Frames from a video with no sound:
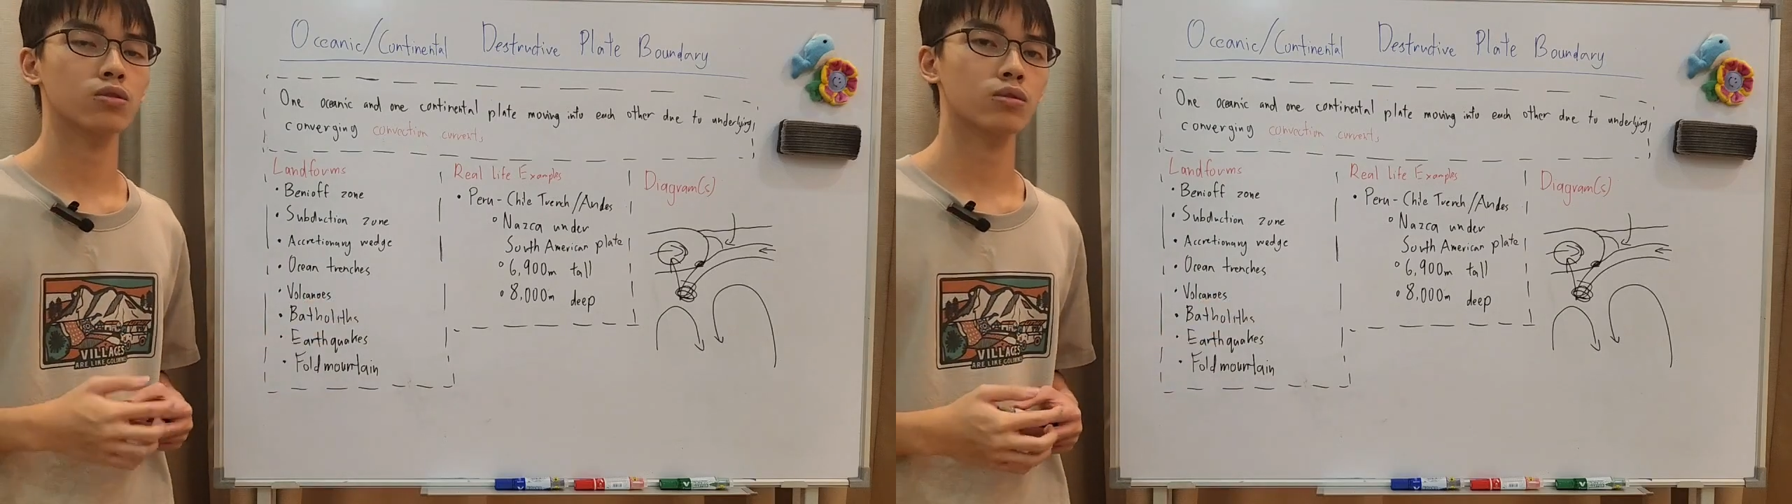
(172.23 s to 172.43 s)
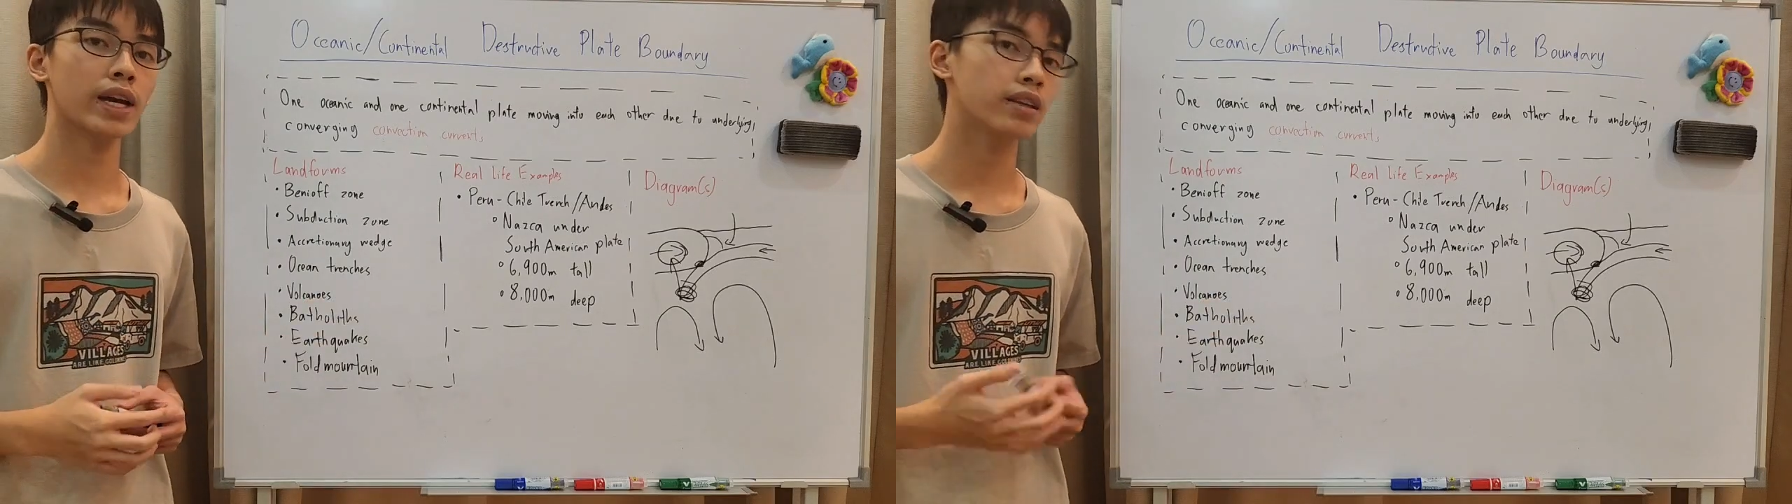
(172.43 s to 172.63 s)

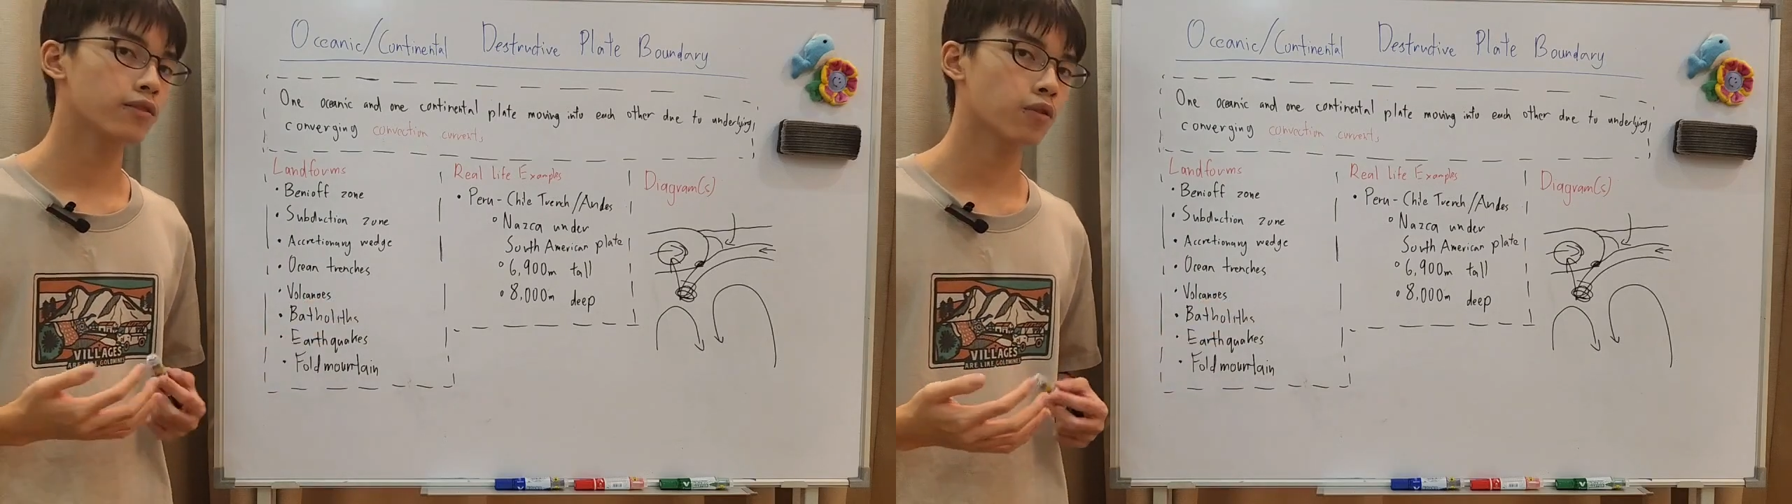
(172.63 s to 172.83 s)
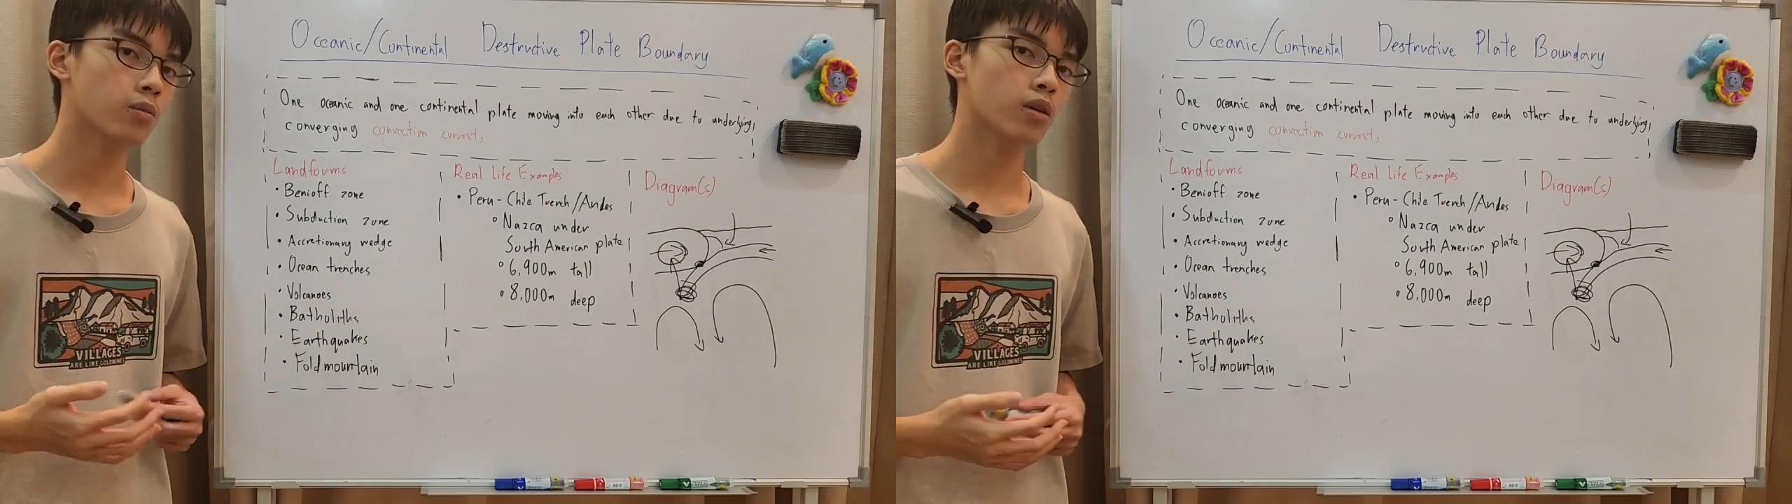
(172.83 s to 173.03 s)
to
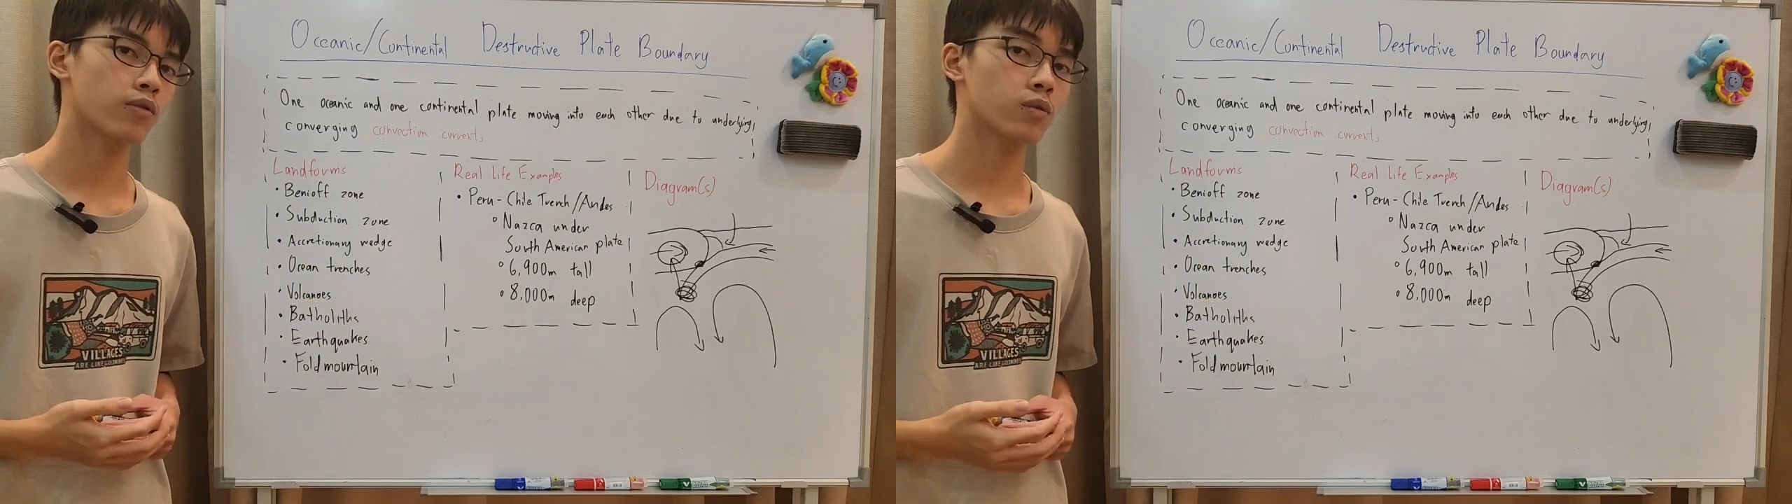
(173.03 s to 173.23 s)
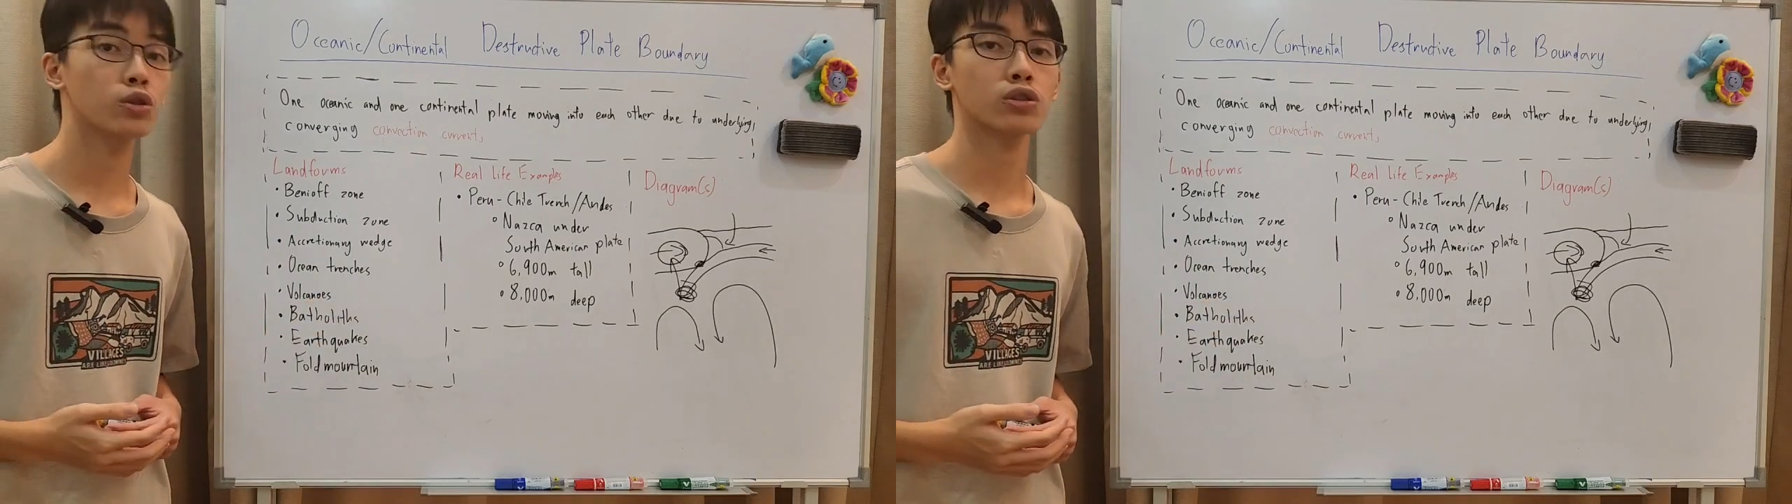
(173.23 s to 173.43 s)
any form
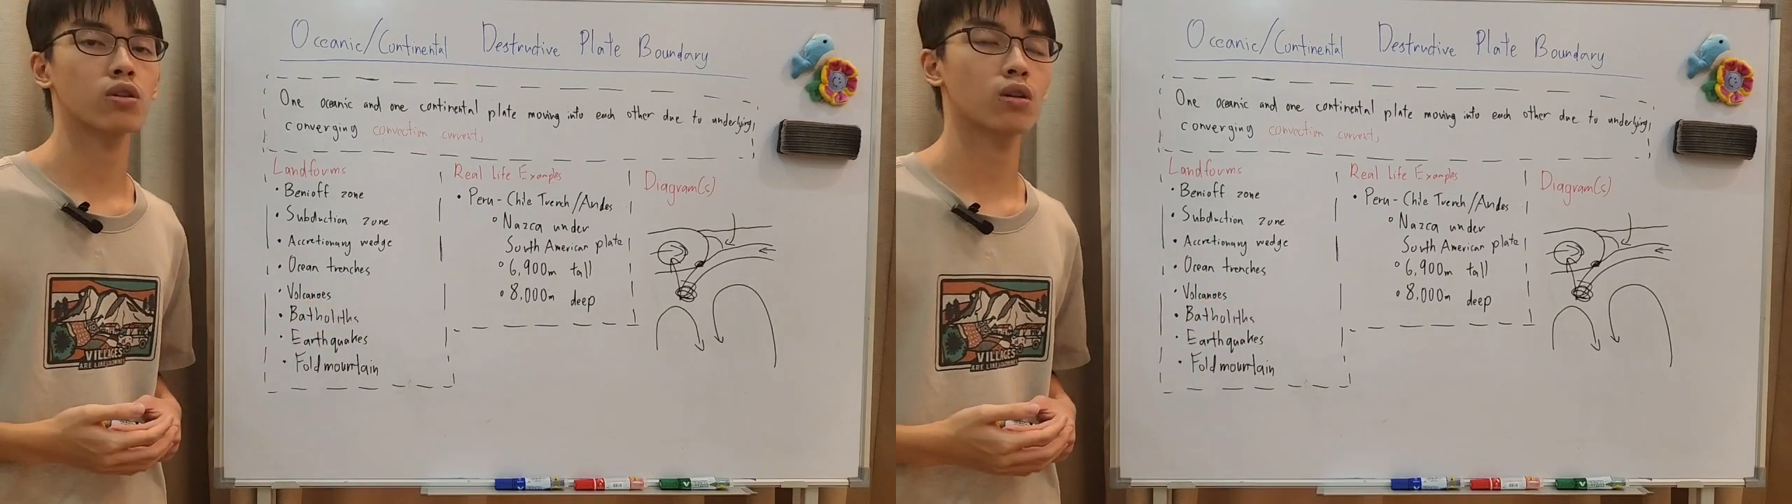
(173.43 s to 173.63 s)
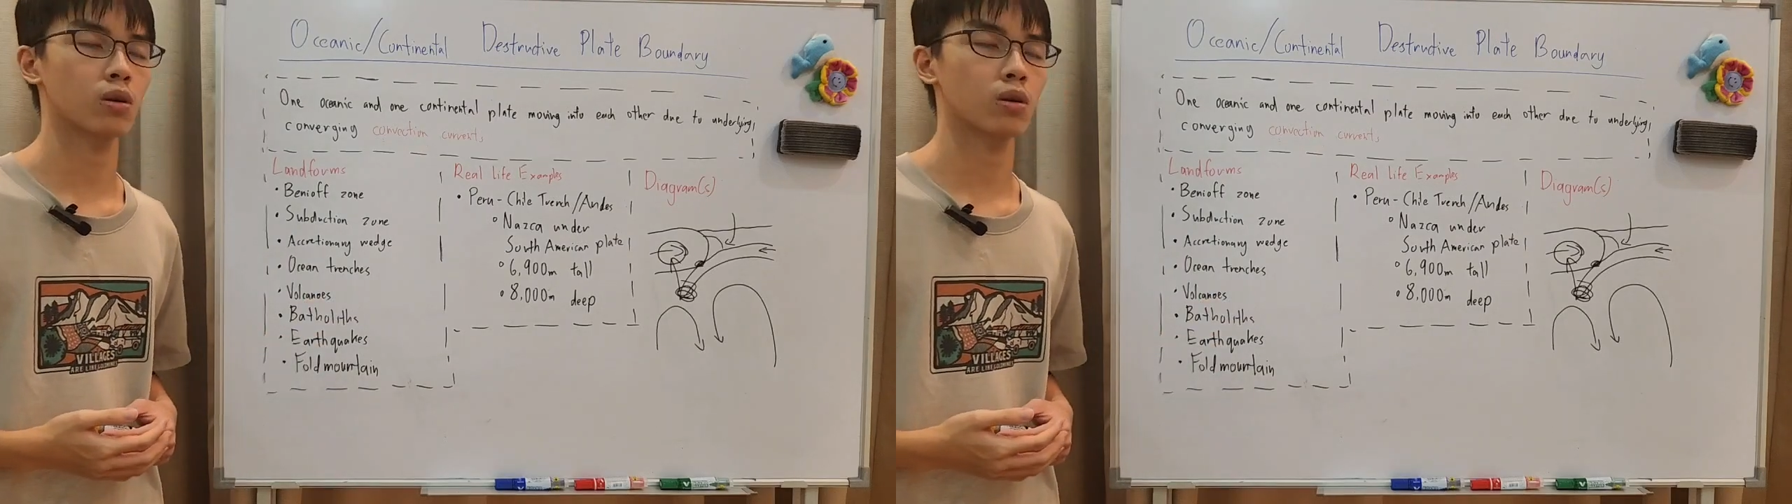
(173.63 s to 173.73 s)
of erosion